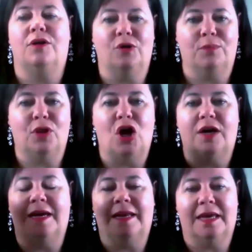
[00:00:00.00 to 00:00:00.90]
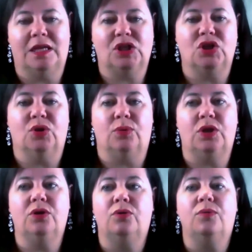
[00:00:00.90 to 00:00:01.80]
your blog and getting to know
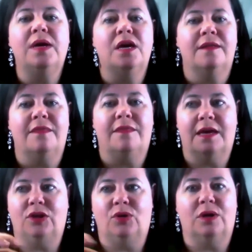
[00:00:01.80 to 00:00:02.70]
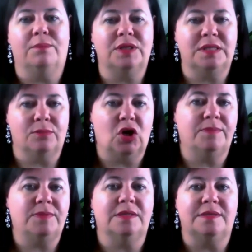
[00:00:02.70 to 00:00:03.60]
you, then you can put some
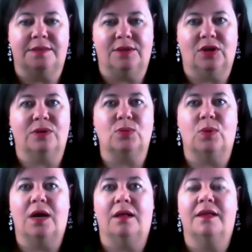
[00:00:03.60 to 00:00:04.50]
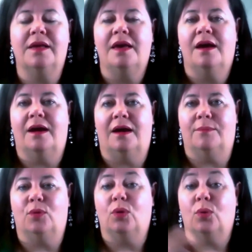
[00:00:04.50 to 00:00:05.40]
opt-ins in there as well,
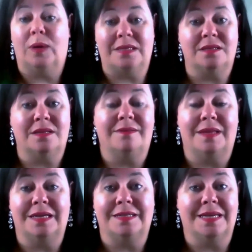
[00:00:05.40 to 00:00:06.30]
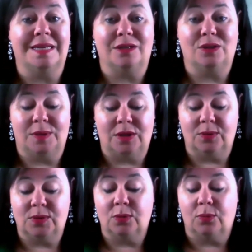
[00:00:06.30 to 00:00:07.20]
or ways that they can connect with
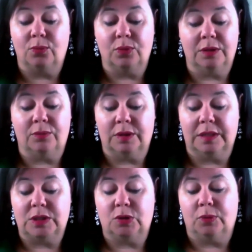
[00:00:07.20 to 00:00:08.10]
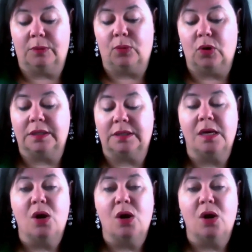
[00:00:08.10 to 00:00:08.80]
you. So really, really super important.